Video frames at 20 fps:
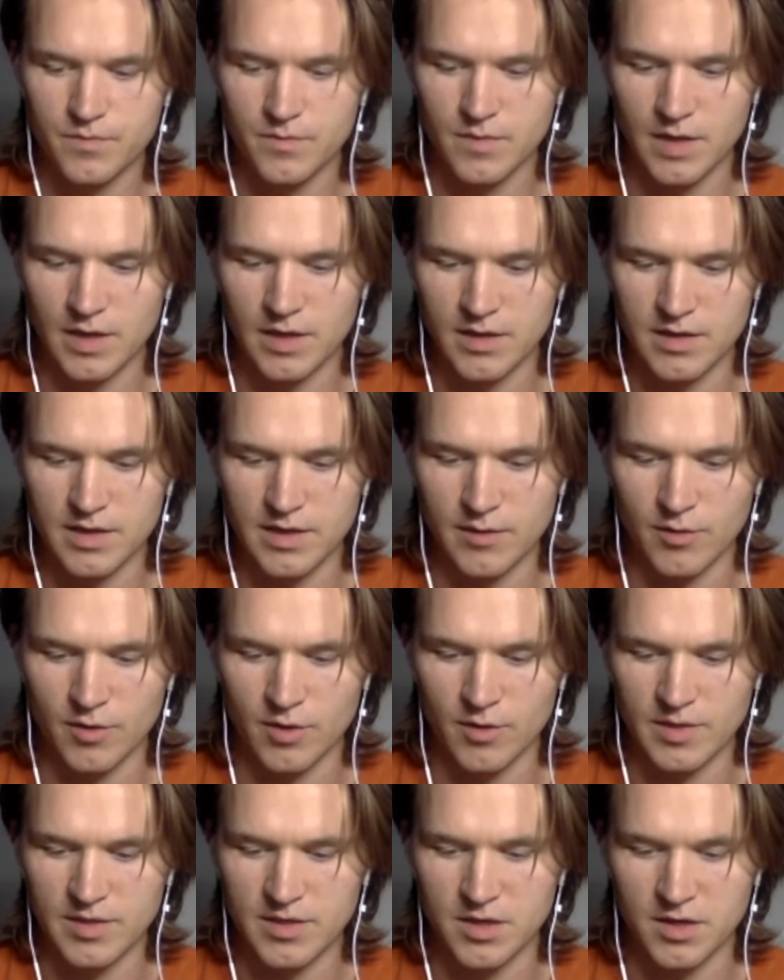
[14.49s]
And today we're going to
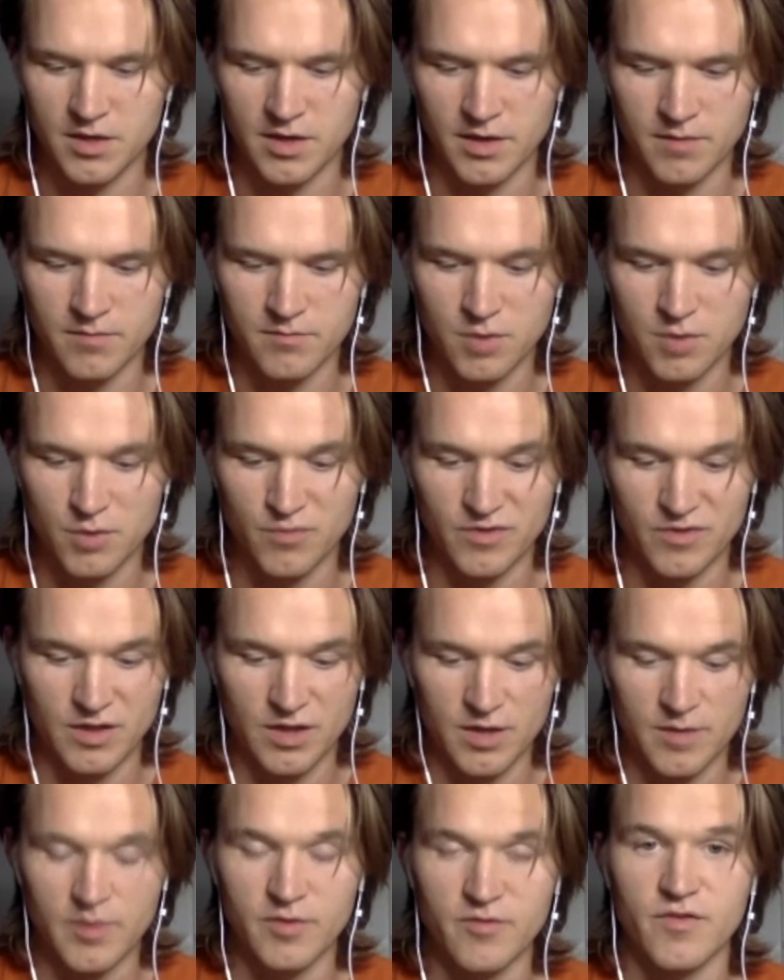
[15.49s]
be talking, hopefully, a lot
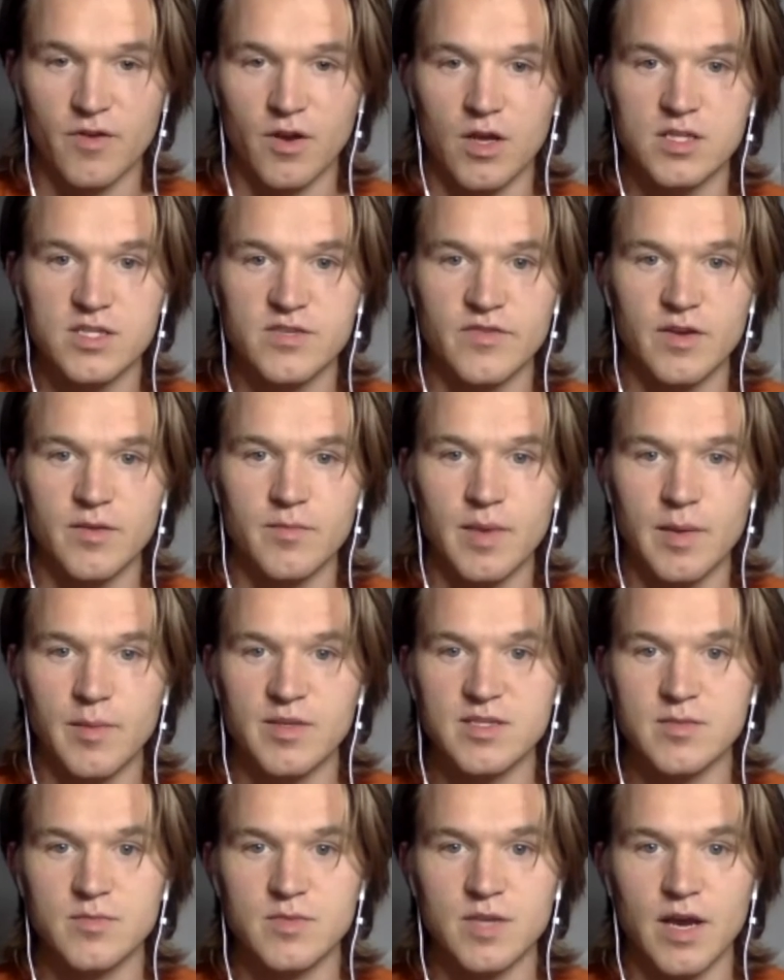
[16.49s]
about philosophy, maybe
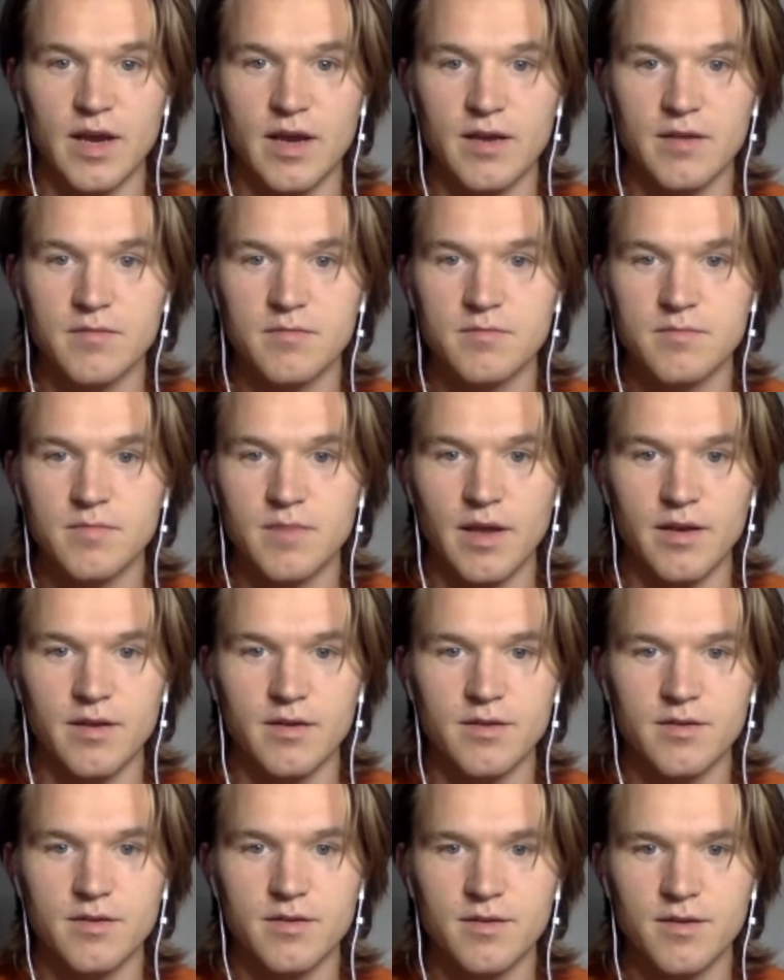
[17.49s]
some diet, and